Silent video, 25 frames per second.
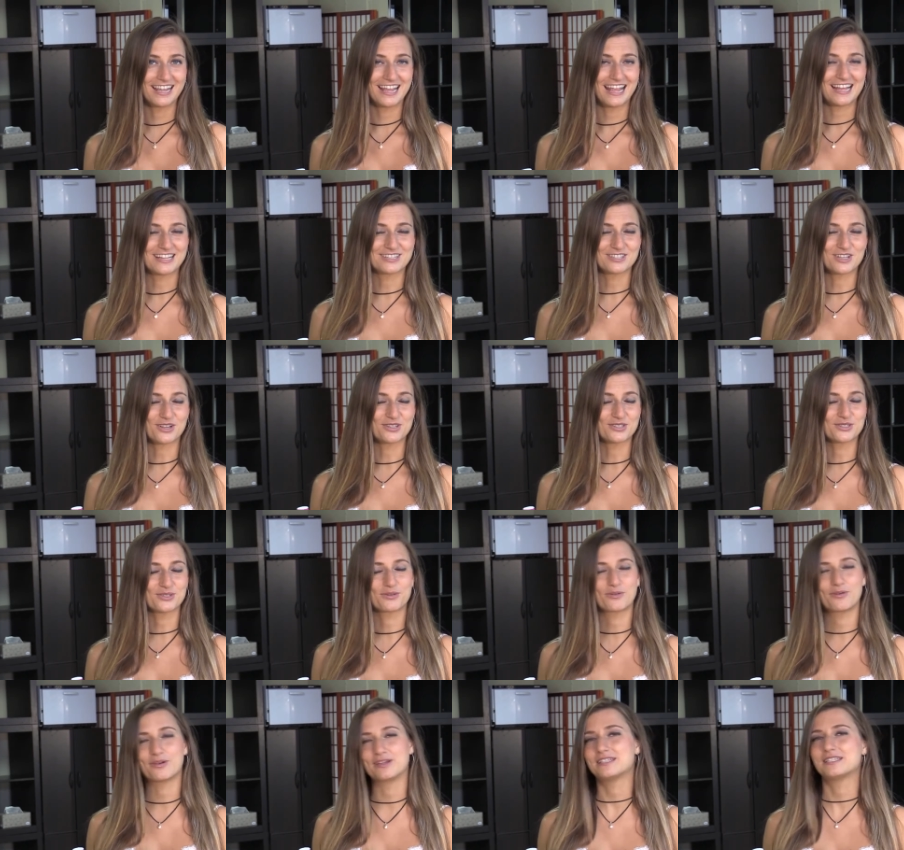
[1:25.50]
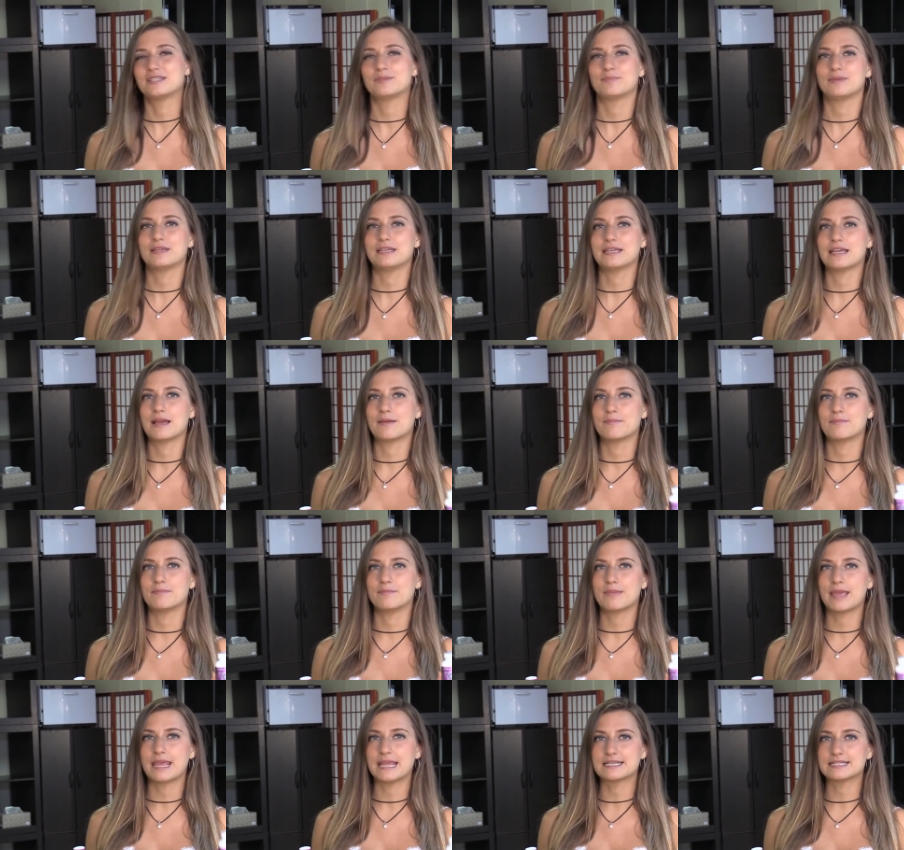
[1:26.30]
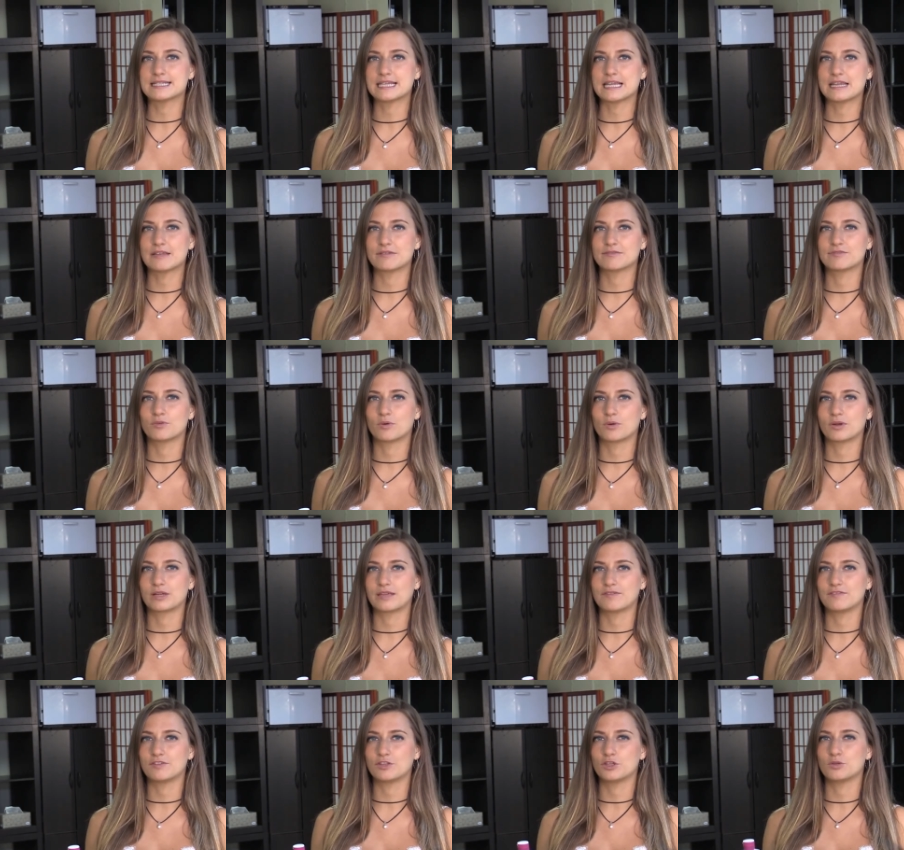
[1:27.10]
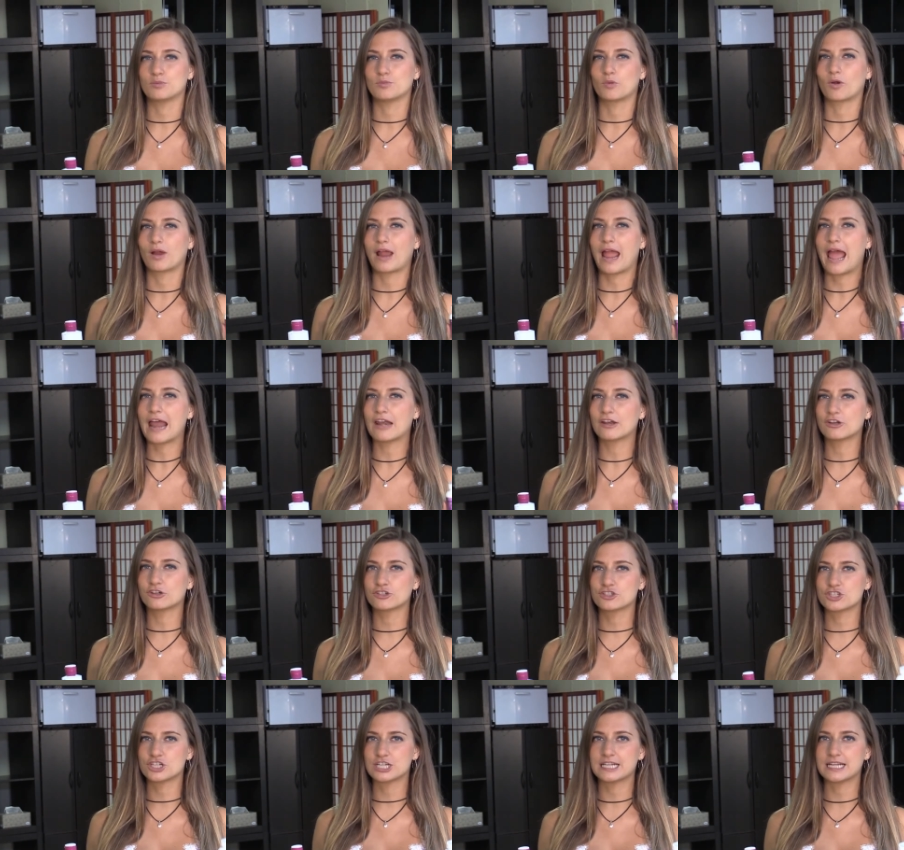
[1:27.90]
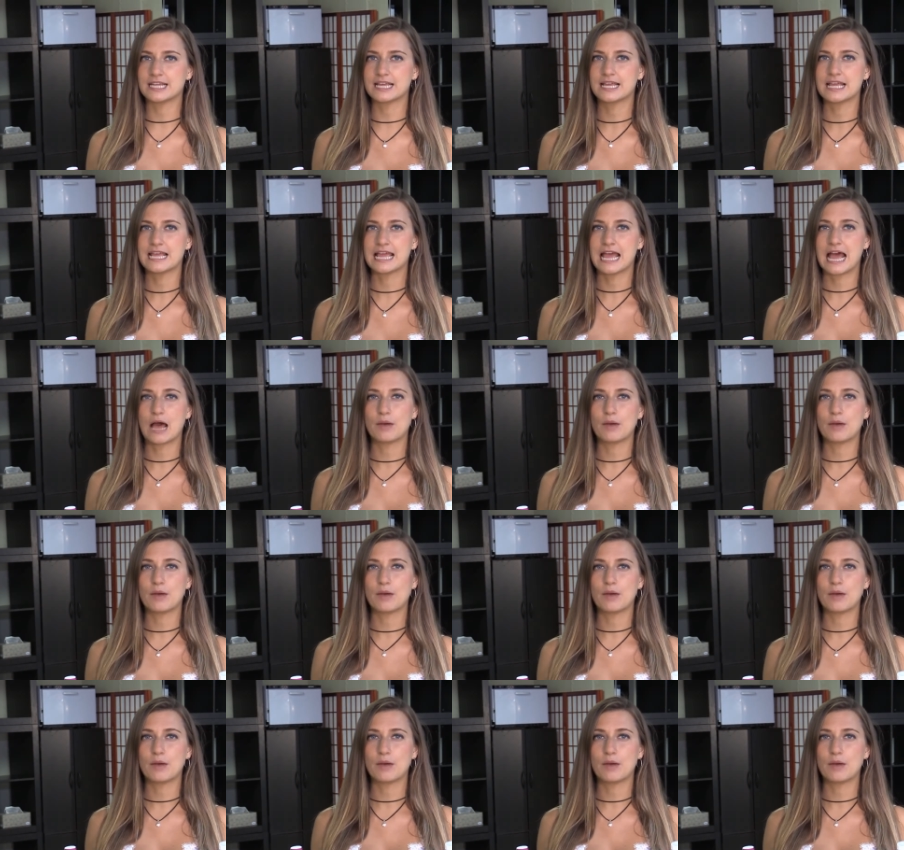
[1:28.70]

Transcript: it's also going to be amazing for giving you more energy,